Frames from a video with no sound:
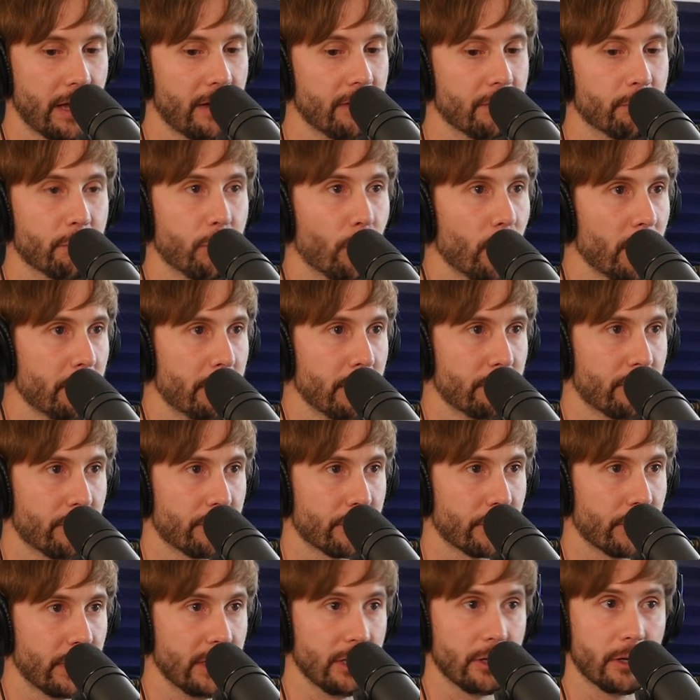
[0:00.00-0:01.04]
employ people
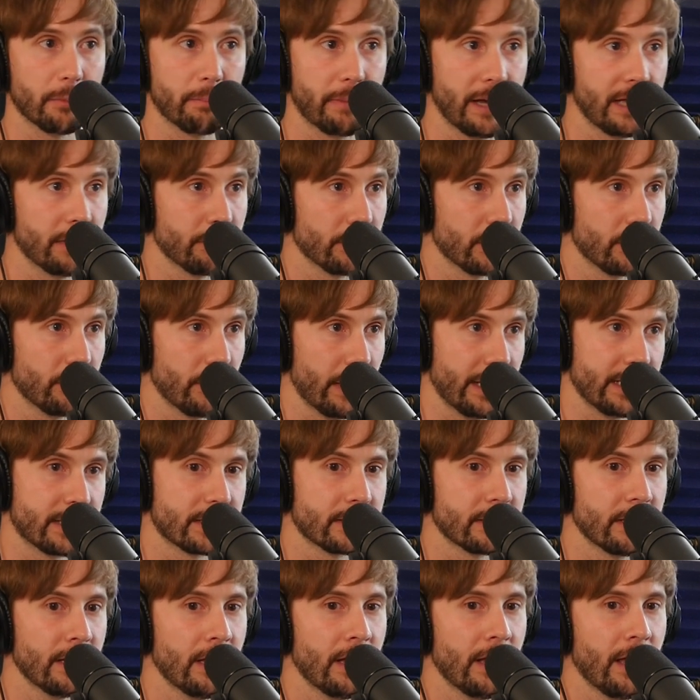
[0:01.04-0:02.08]
for it and you can pay them good
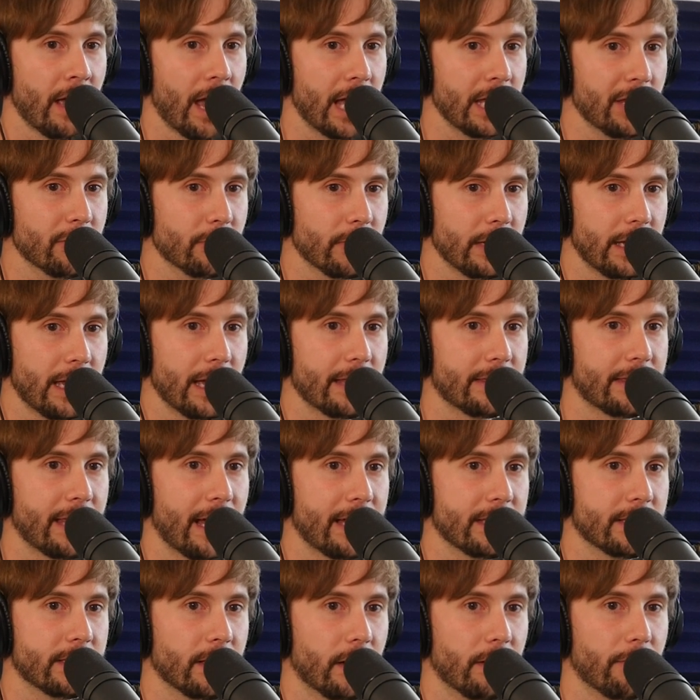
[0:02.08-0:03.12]
rates and you can get
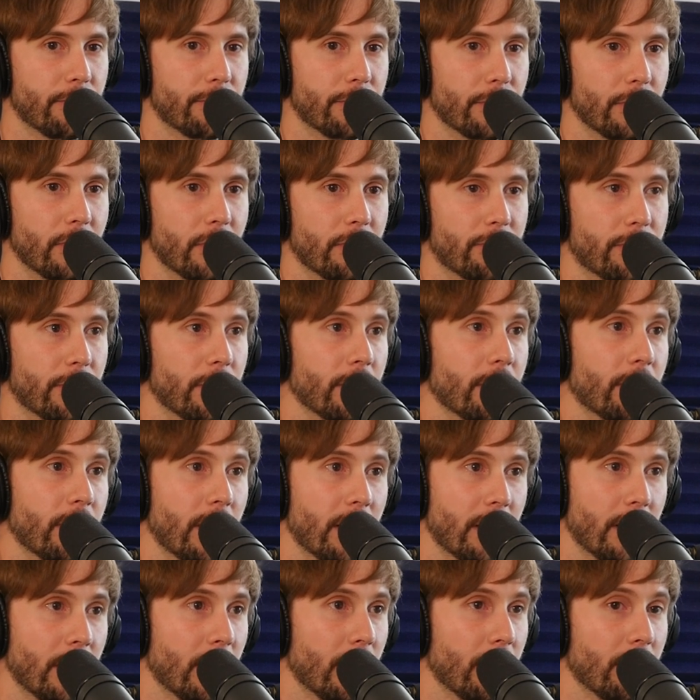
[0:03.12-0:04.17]
that done for for
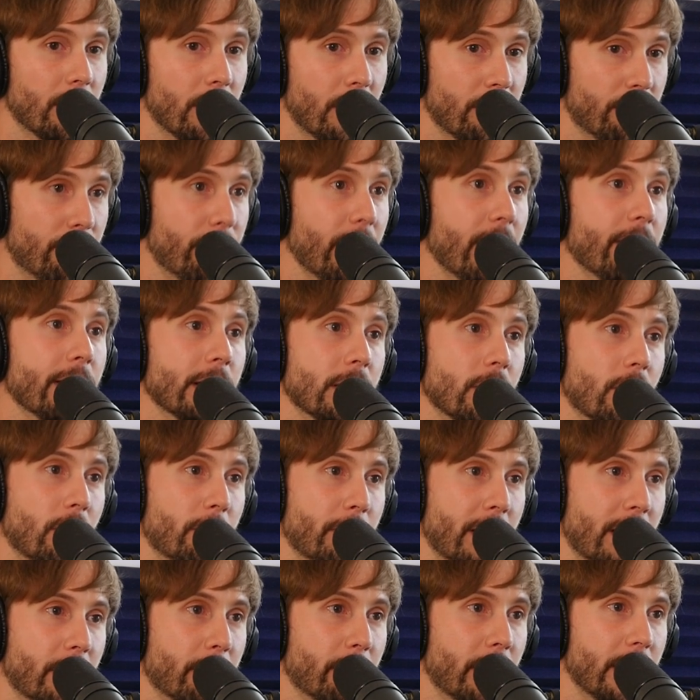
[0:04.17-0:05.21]
a, a, a very low
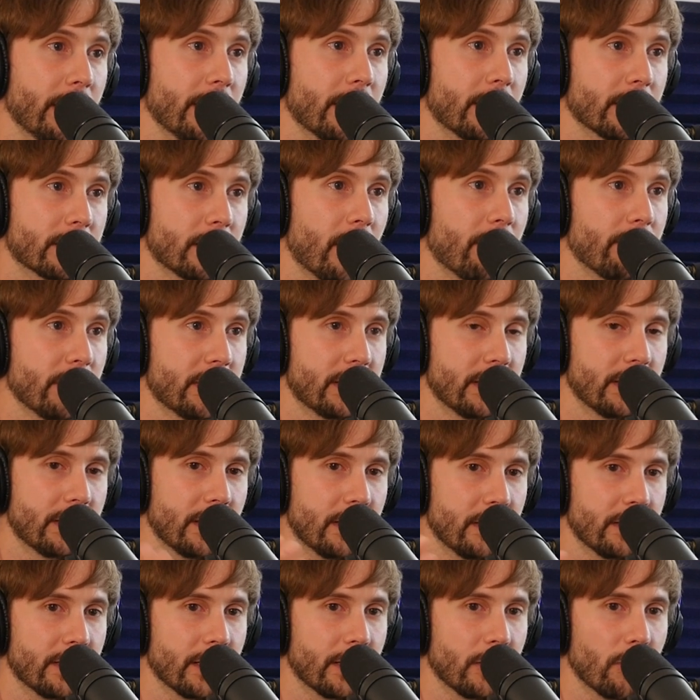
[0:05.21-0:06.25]
amount of money because obviously
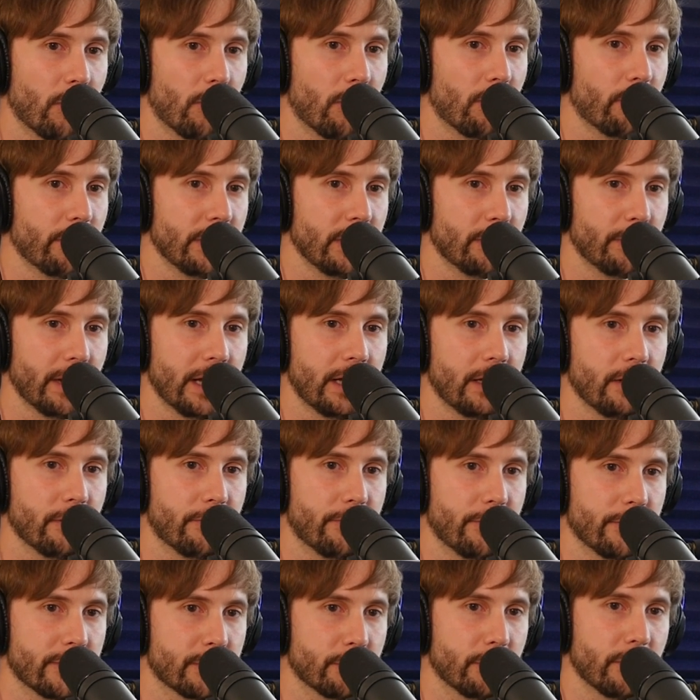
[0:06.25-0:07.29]
the the goal when you're making
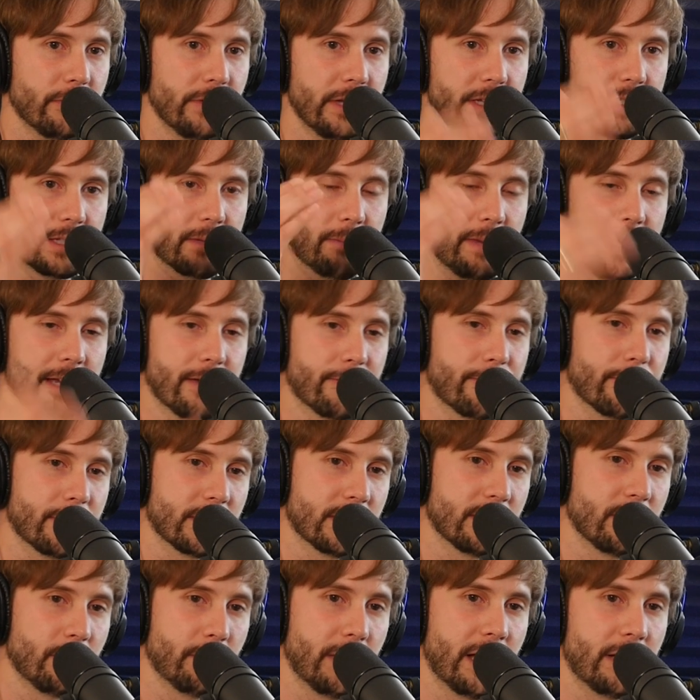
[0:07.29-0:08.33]
your first movie is to make it for
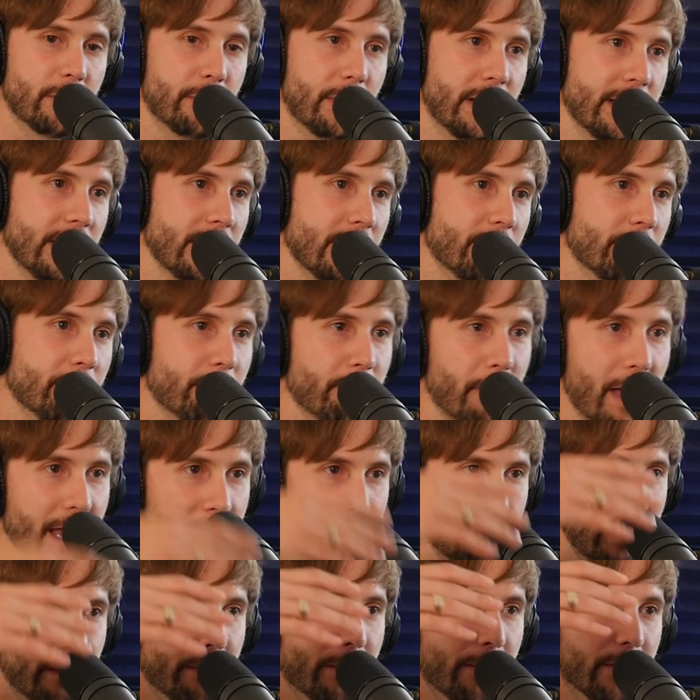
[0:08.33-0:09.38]
as little amount of money and
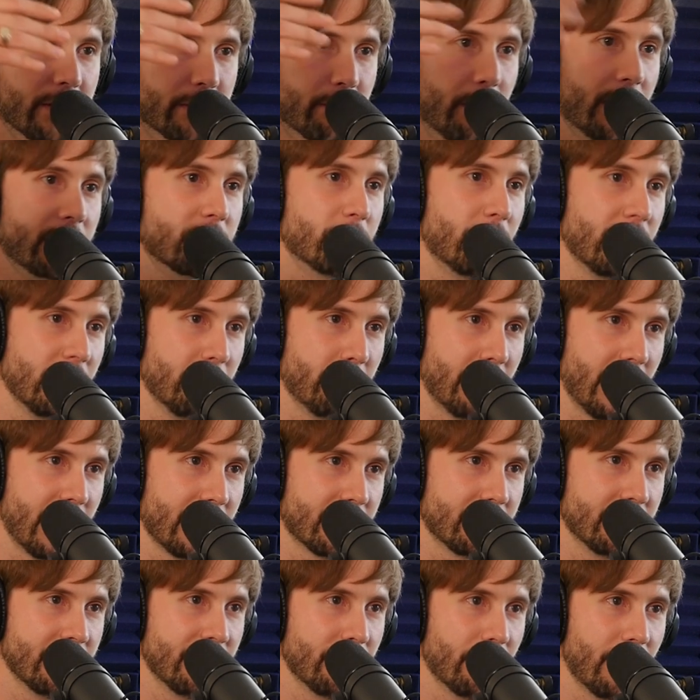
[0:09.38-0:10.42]
make people as much money
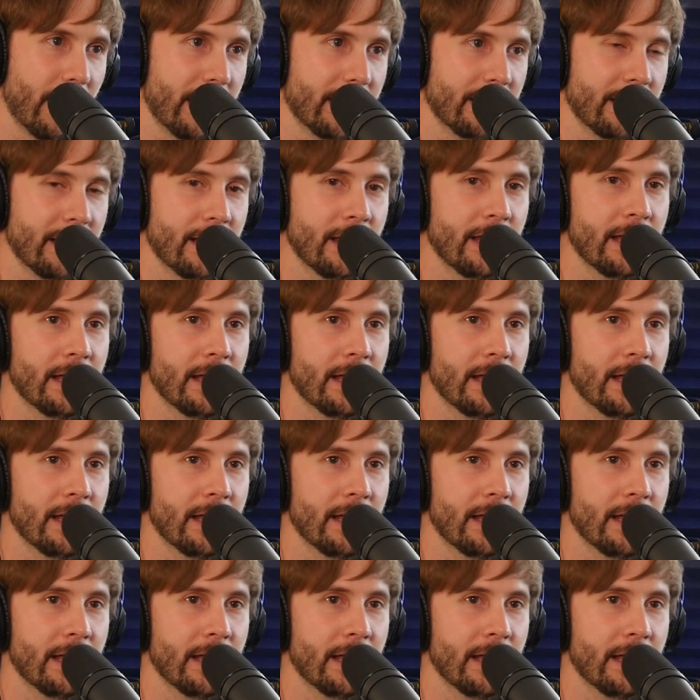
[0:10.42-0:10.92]
back yes right